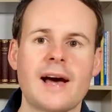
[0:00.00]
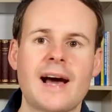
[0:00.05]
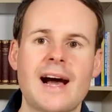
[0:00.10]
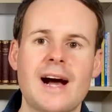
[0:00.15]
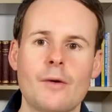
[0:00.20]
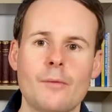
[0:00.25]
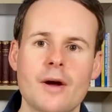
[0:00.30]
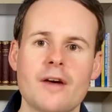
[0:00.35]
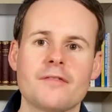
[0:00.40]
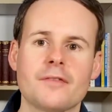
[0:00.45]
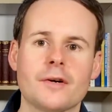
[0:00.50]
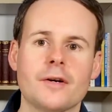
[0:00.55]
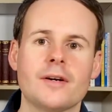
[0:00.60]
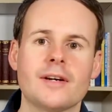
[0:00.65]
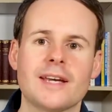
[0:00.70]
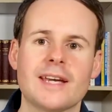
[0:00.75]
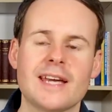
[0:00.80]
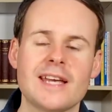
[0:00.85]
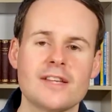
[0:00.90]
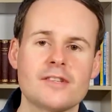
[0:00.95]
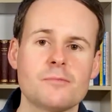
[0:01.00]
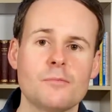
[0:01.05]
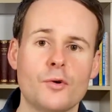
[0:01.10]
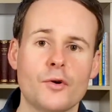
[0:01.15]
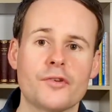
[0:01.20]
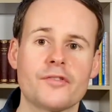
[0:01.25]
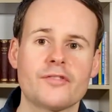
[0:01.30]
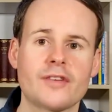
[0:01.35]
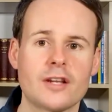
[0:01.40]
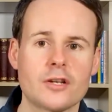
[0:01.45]
However, it is
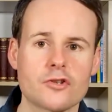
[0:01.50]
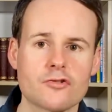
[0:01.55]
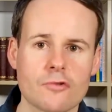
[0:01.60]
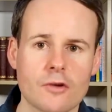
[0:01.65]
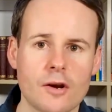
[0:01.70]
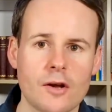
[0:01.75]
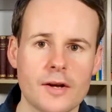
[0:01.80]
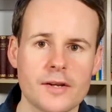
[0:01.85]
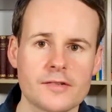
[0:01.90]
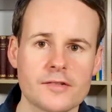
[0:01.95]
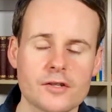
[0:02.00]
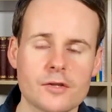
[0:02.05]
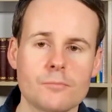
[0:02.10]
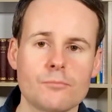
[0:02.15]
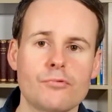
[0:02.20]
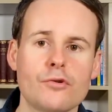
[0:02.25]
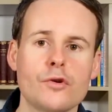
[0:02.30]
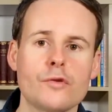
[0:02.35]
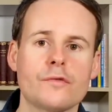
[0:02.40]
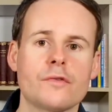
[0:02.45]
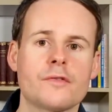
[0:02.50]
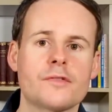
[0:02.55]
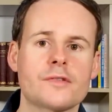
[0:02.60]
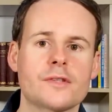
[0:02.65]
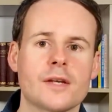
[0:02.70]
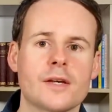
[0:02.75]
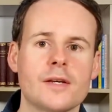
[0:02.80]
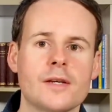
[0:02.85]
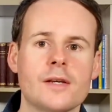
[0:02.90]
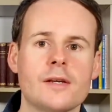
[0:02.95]
more centralized than proof of
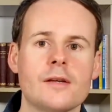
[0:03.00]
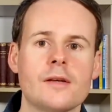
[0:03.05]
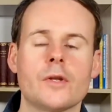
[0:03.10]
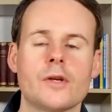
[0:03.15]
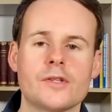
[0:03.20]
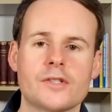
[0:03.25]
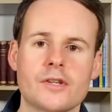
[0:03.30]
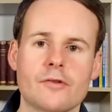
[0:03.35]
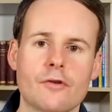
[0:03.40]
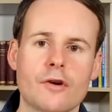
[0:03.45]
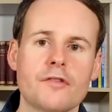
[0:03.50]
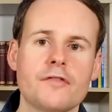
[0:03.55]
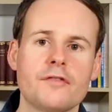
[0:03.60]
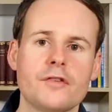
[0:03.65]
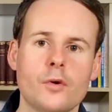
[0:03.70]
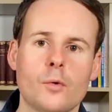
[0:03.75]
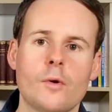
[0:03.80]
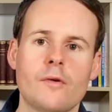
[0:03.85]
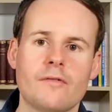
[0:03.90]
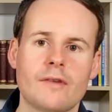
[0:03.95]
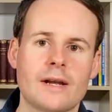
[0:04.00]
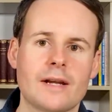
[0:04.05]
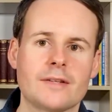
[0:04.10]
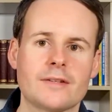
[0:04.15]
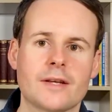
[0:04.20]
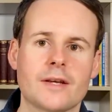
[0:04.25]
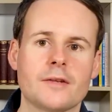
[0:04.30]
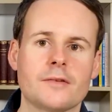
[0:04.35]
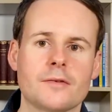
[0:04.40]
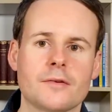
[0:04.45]
stake as there are fewer
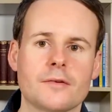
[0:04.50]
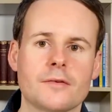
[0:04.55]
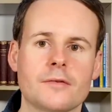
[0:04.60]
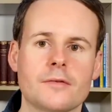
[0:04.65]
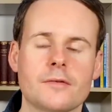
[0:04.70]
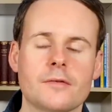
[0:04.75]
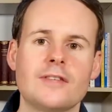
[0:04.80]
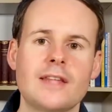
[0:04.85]
validators.